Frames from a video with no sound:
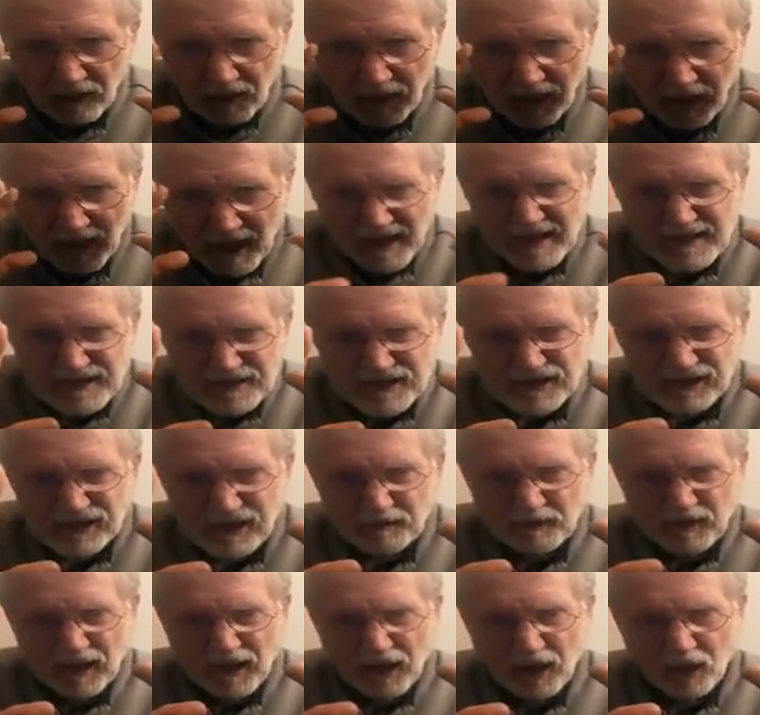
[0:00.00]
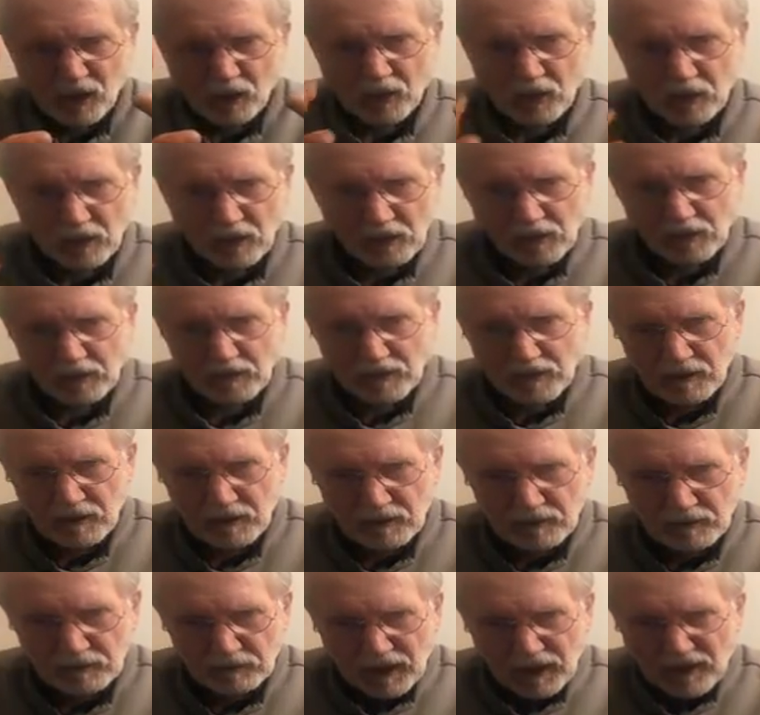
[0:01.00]
has the power,
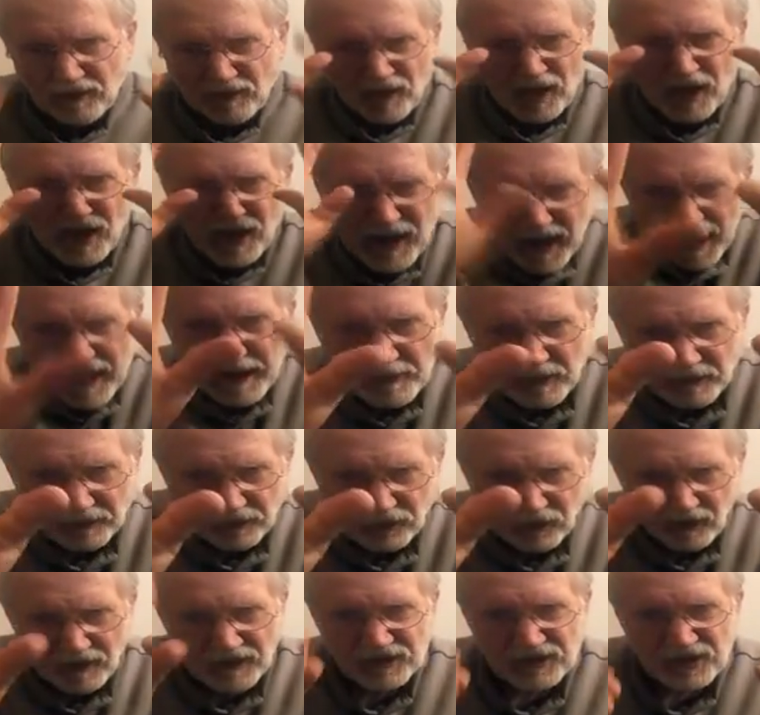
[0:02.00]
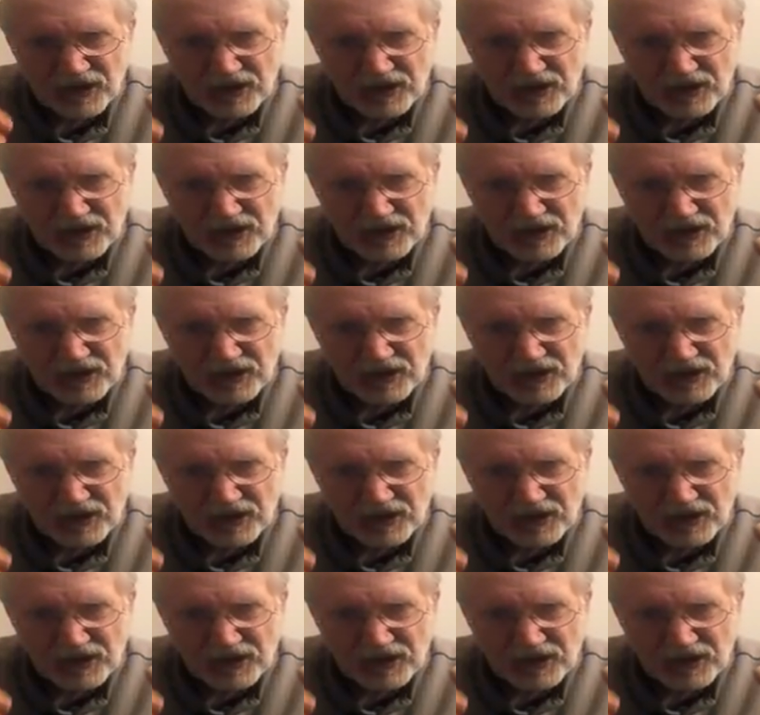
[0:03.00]
in the name of Christ,